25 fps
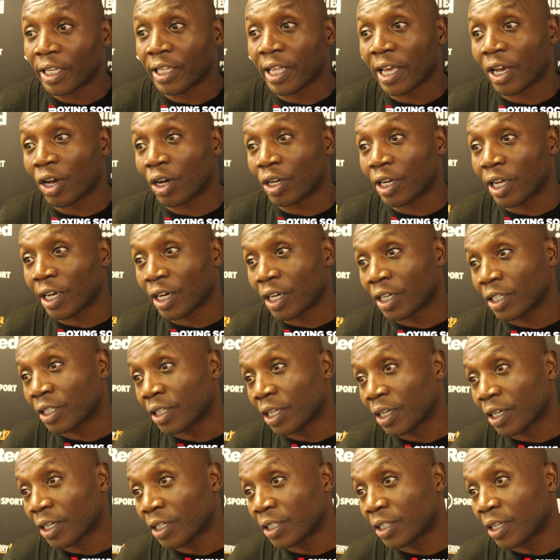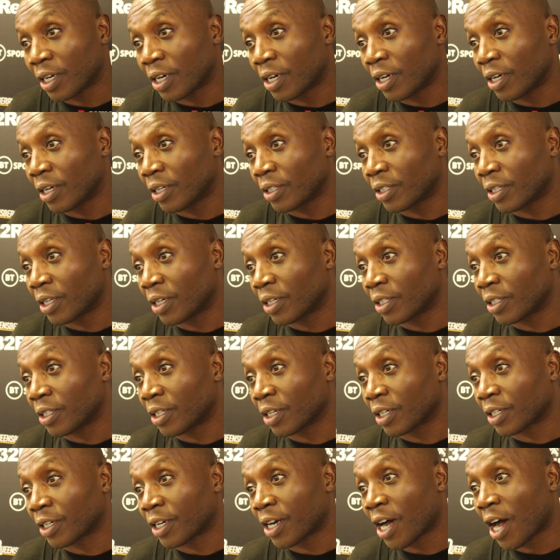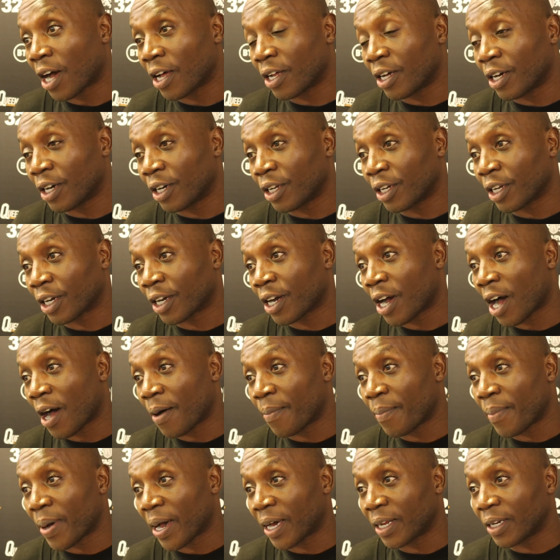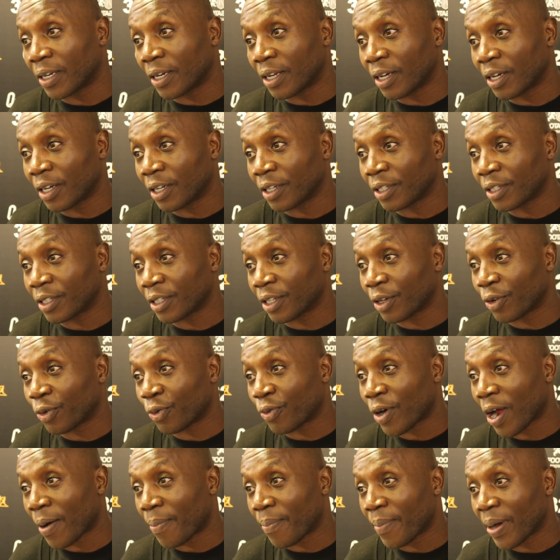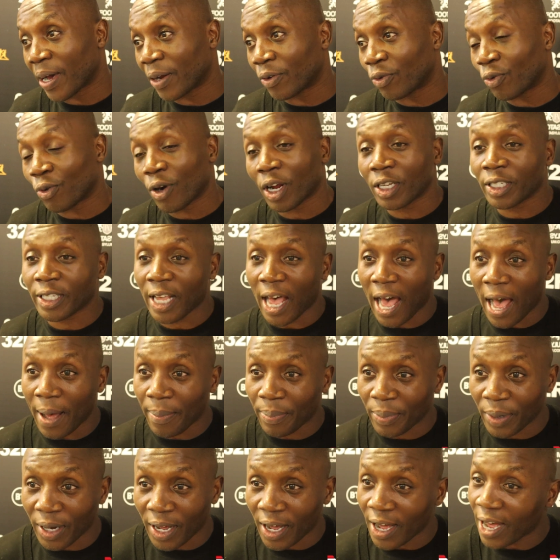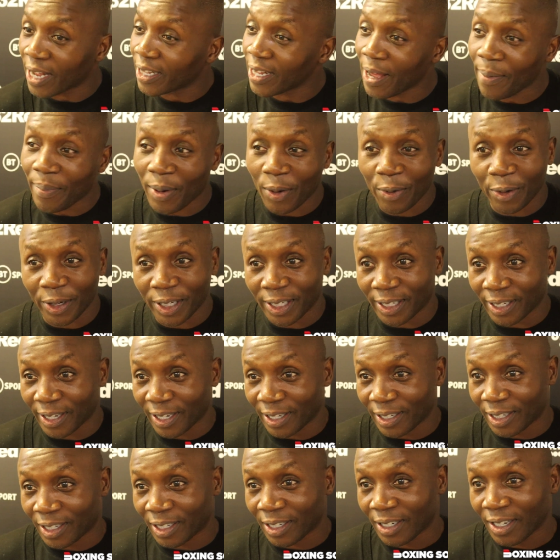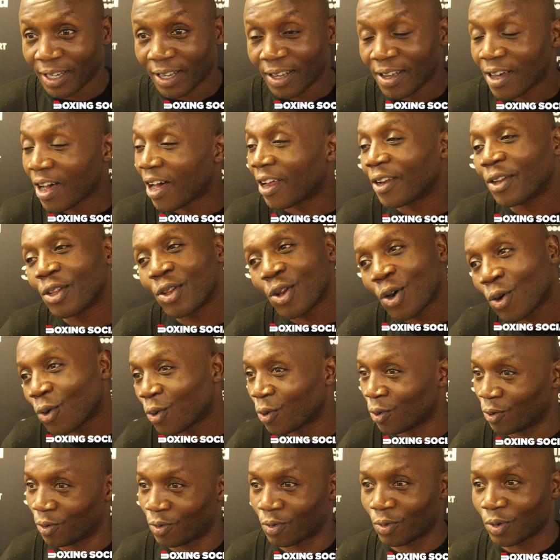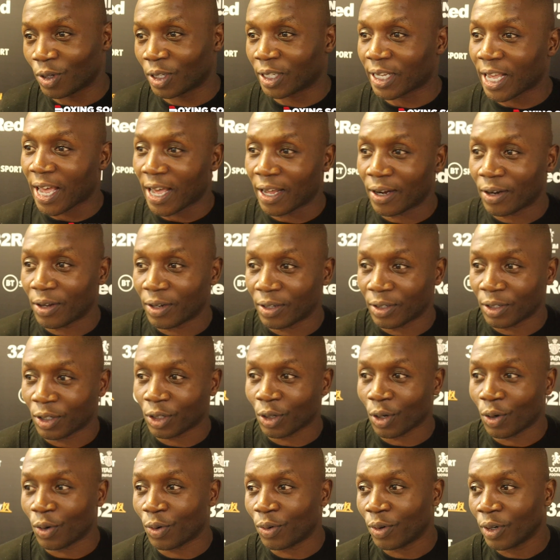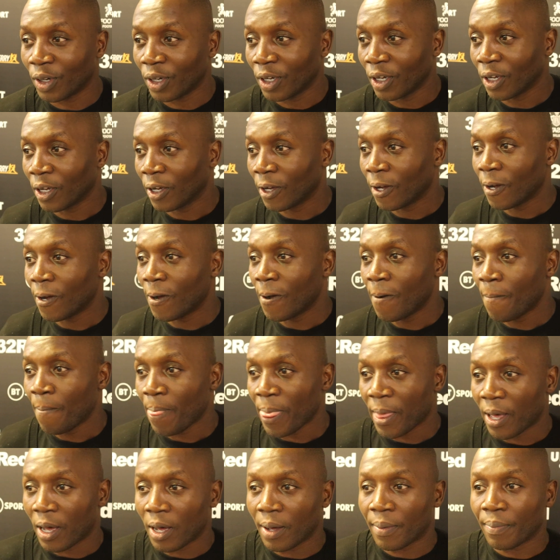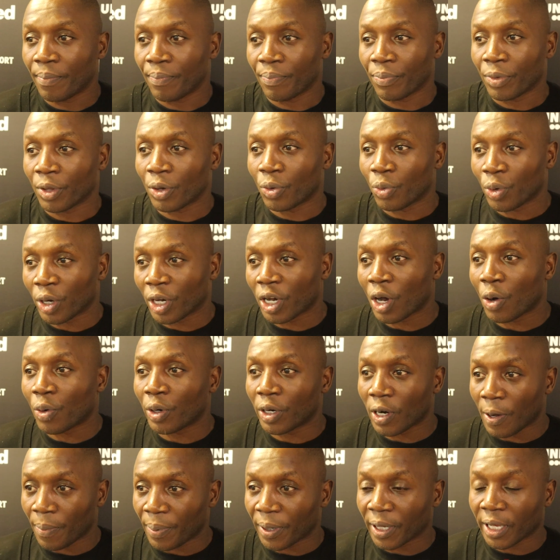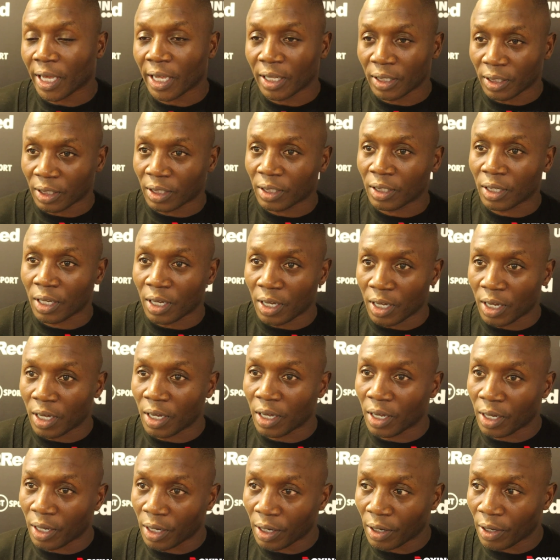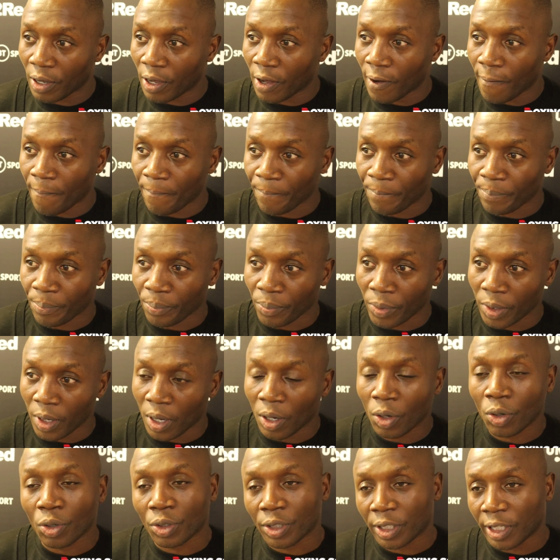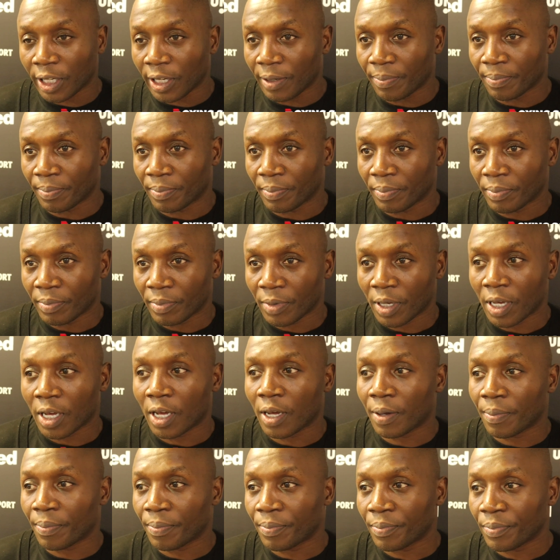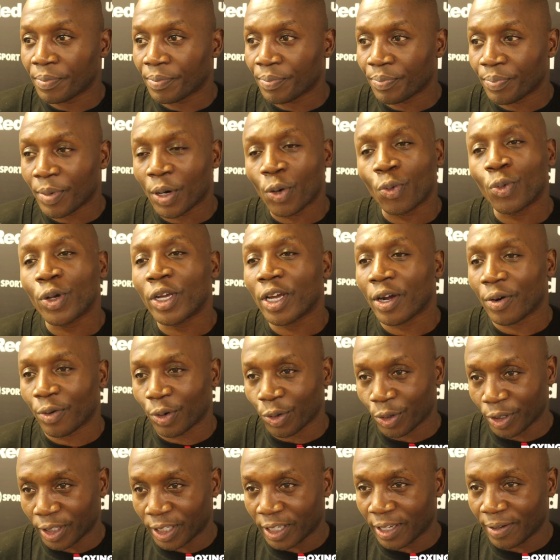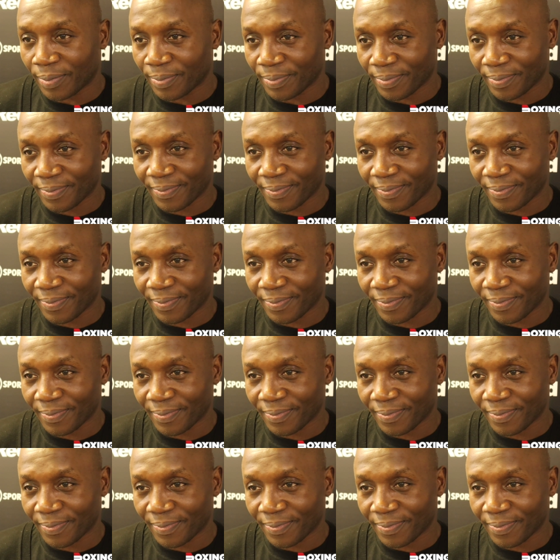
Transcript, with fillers: They got the the the the, the cut uh, the cut man, the the rap man, Russ Abner. I done my research. I know what's going on. So um, we're going up against uh, um, a good team, um, but we are a good team.